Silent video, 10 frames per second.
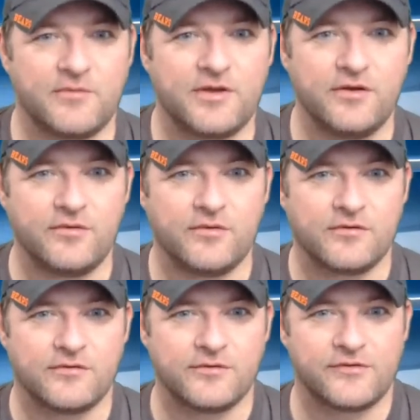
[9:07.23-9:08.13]
too,
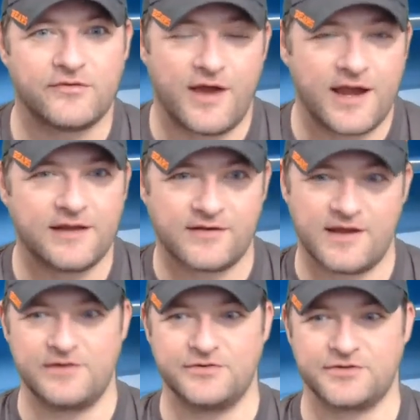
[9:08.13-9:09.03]
so I get a
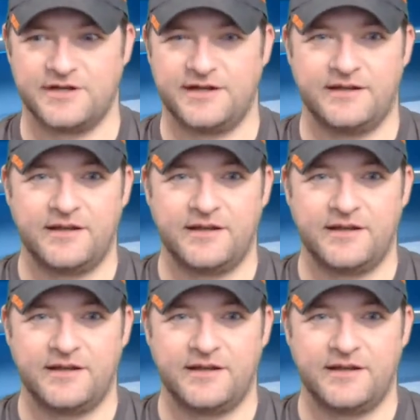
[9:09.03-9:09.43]
title shot.